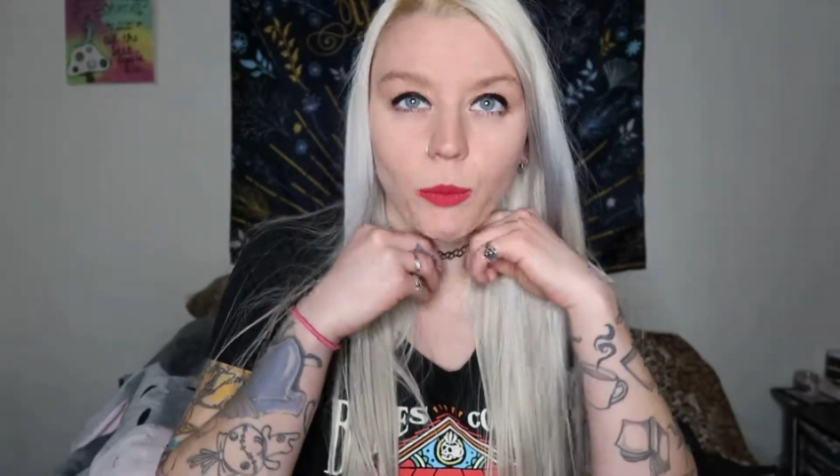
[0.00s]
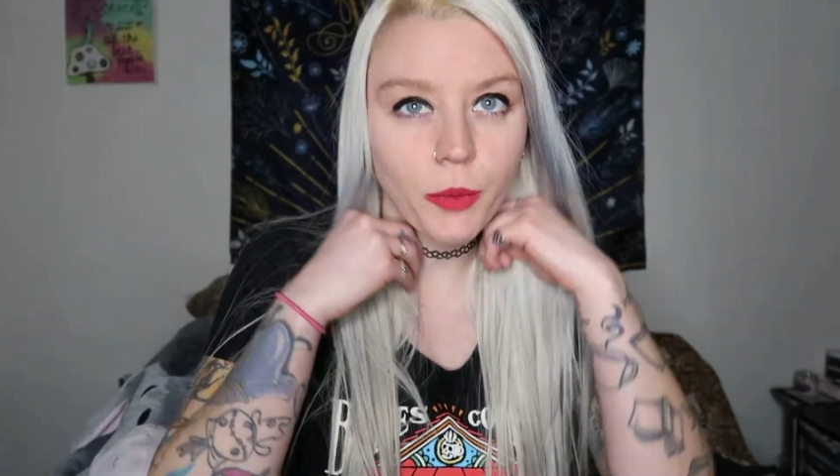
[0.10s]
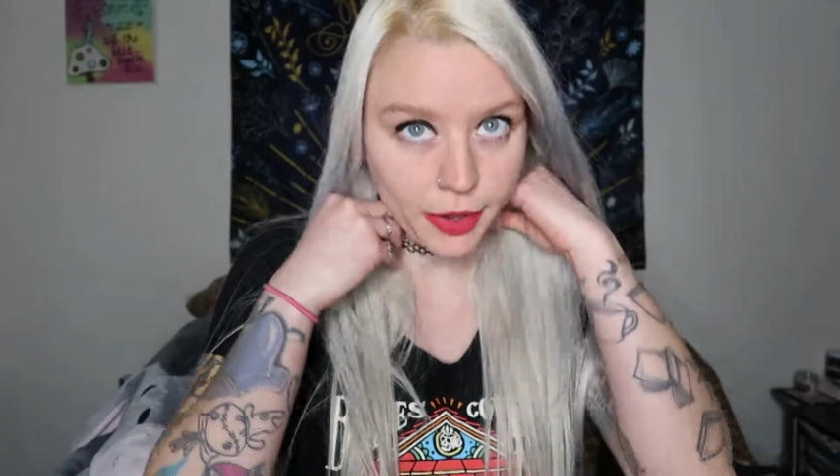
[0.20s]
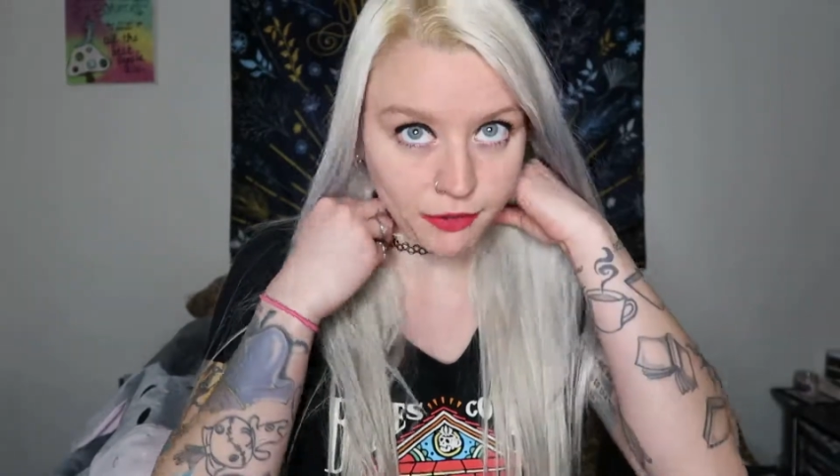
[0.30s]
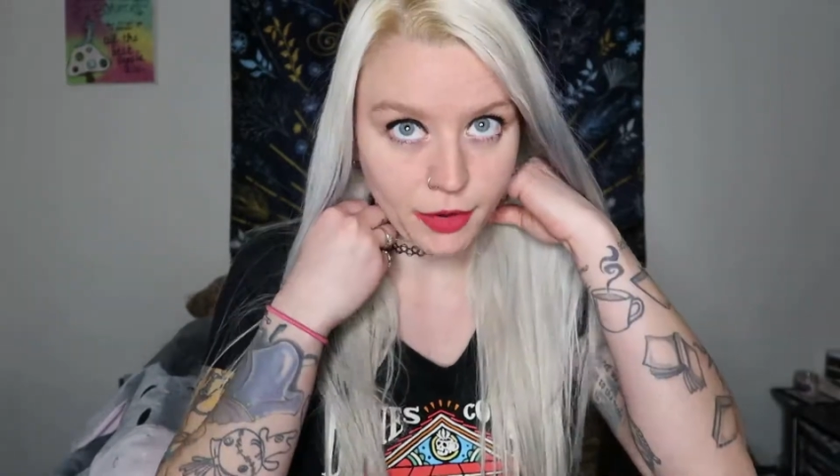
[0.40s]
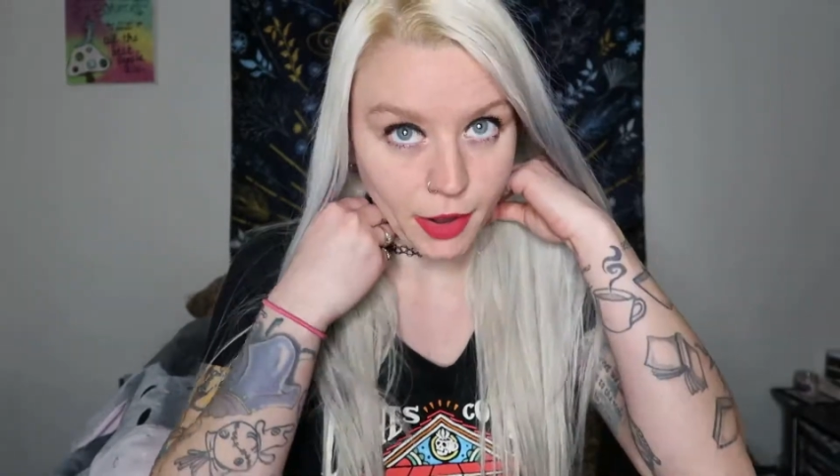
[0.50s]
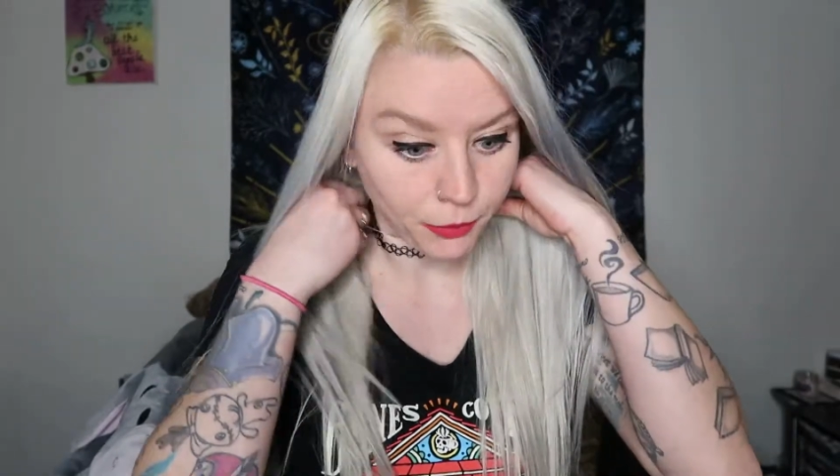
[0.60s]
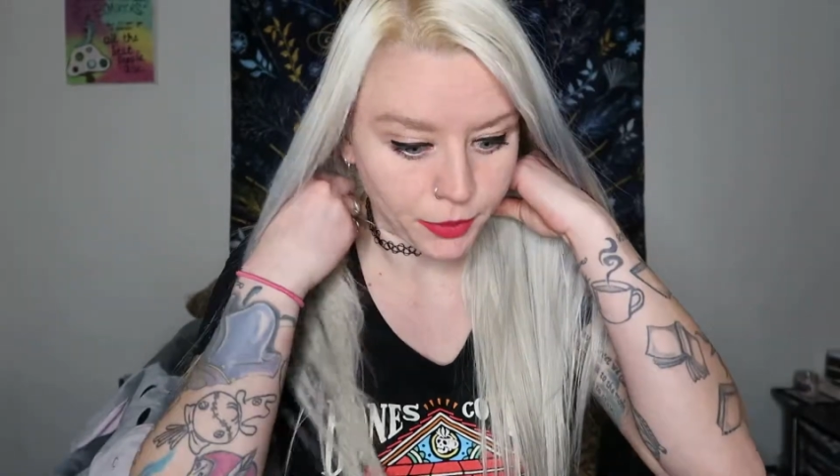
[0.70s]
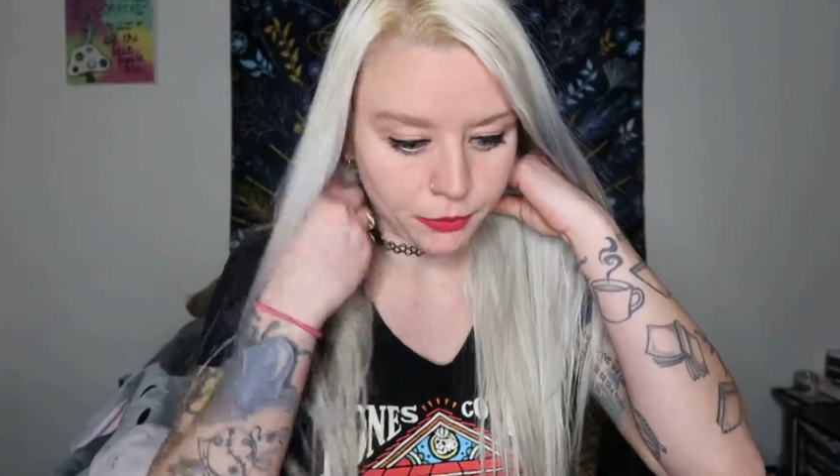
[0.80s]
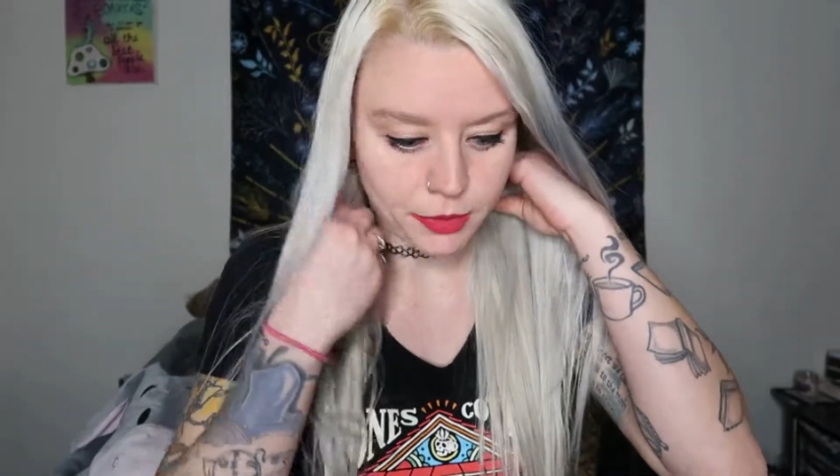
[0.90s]
whatever I
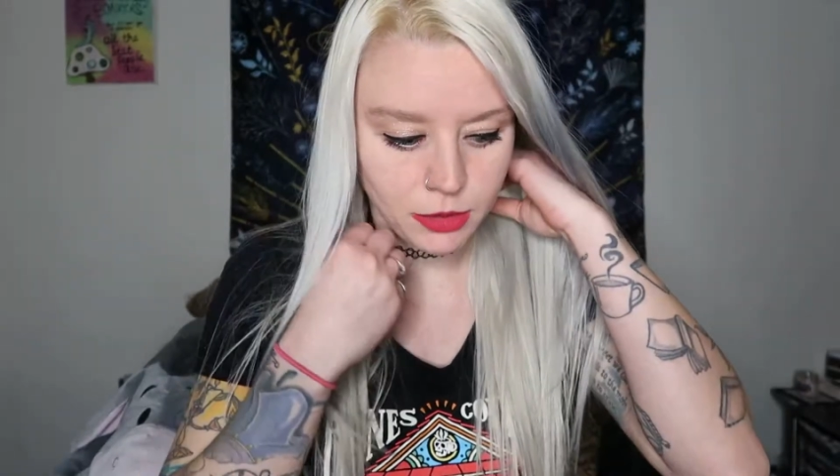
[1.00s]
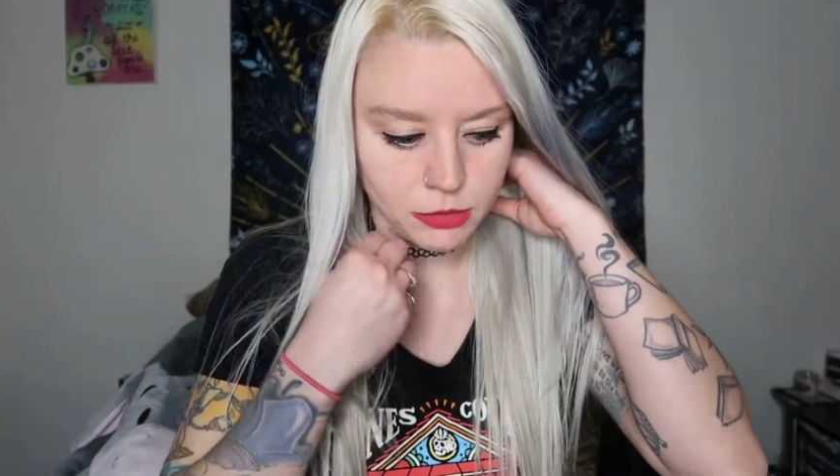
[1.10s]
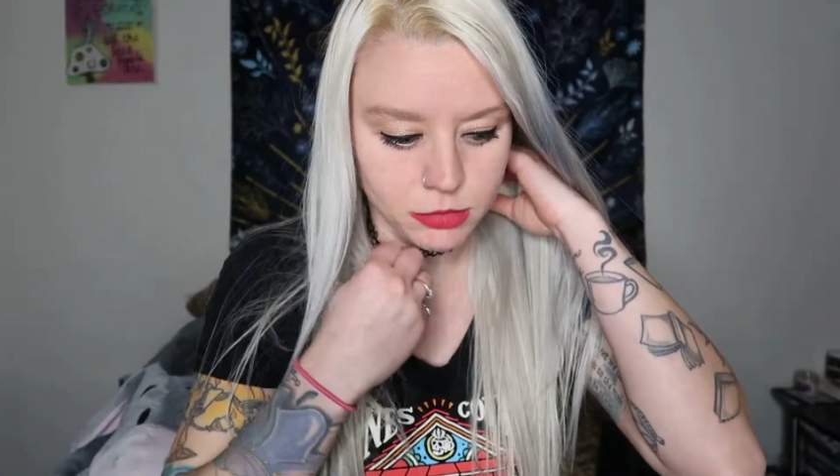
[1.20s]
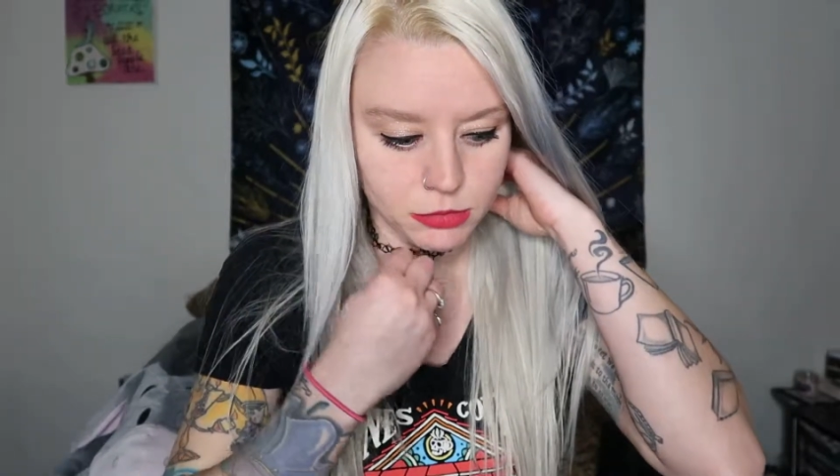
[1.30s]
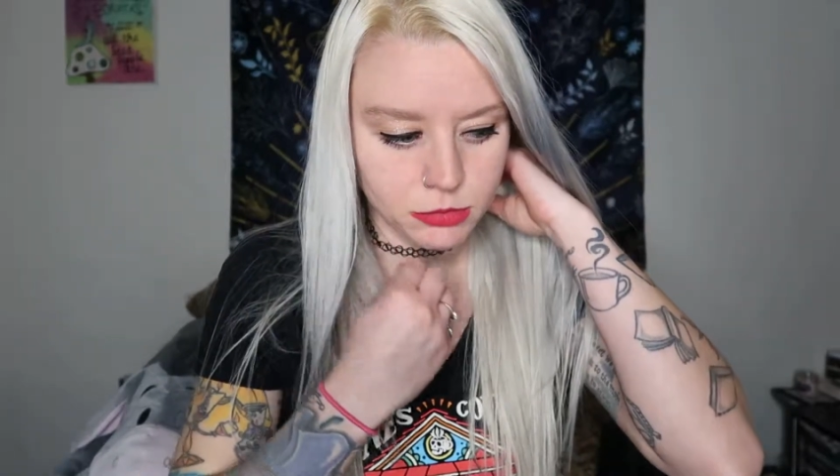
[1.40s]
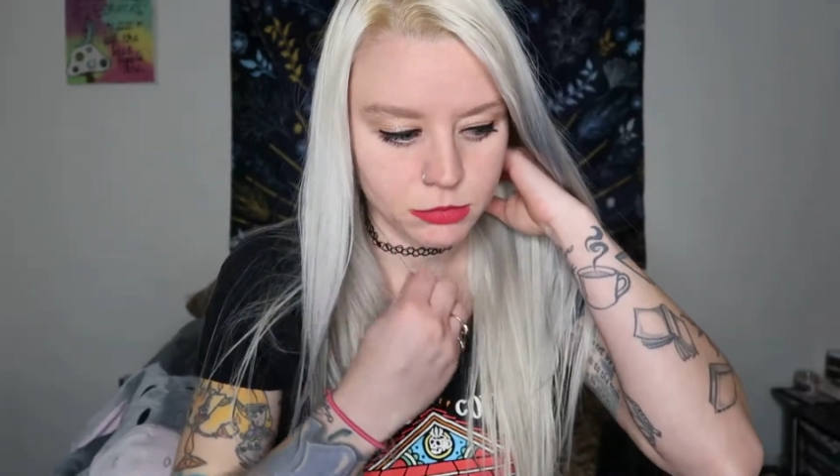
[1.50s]
want to read,